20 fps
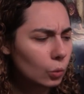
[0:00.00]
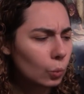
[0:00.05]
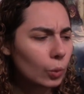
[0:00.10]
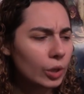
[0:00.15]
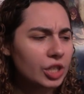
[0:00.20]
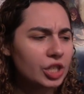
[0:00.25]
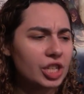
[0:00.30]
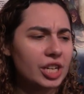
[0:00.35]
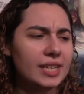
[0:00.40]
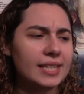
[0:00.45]

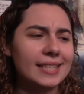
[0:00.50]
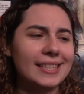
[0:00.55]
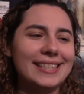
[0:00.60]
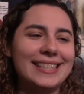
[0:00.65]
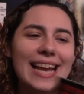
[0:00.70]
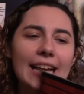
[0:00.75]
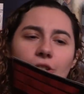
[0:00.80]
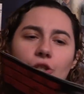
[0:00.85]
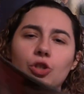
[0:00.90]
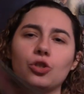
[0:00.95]
which is
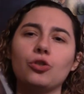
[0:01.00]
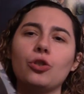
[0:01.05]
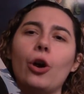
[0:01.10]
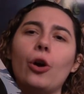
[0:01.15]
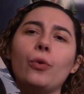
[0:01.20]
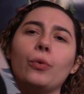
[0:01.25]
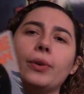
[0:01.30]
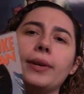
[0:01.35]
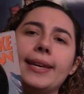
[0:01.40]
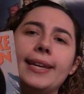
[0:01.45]

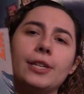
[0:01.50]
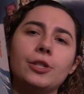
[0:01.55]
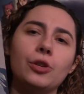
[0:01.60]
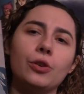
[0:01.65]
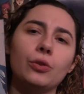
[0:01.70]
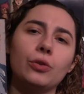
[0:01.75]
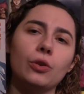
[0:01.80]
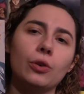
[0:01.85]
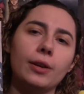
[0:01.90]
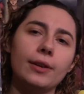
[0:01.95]
Deathstroke
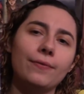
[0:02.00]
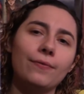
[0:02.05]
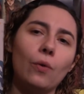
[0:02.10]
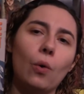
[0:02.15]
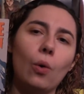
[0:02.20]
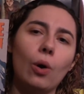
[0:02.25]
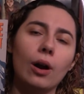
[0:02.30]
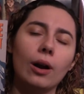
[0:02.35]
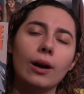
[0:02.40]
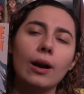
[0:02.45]
issue
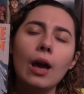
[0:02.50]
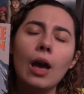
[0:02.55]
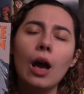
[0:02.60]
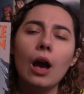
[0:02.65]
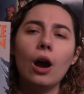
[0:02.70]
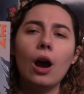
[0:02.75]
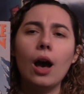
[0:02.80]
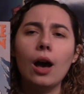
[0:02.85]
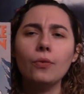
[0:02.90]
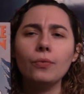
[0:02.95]
34.
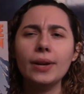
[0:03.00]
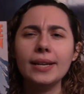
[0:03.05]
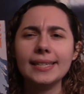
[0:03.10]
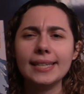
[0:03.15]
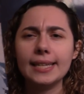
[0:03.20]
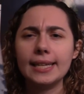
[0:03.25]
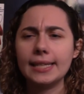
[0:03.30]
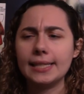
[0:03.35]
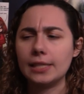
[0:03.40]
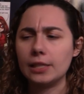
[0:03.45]
Uh,
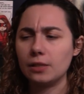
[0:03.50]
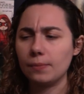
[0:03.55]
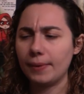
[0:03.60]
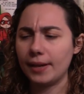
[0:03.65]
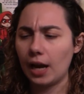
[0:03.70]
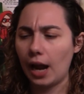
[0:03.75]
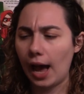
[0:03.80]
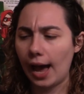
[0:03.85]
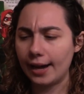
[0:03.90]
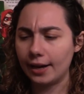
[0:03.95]
reason this is a
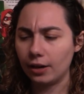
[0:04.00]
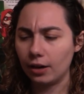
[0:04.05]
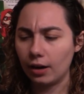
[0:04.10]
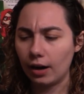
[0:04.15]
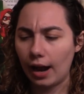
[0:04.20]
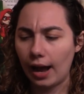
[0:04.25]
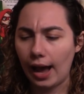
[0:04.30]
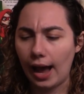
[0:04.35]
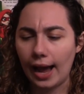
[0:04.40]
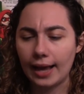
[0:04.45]
bit
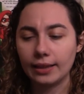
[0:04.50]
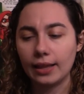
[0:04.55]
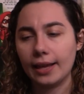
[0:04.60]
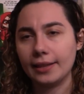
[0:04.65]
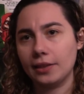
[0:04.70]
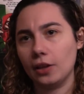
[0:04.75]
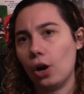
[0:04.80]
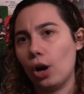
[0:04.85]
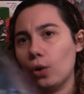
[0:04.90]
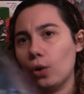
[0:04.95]
higher, I, I, like the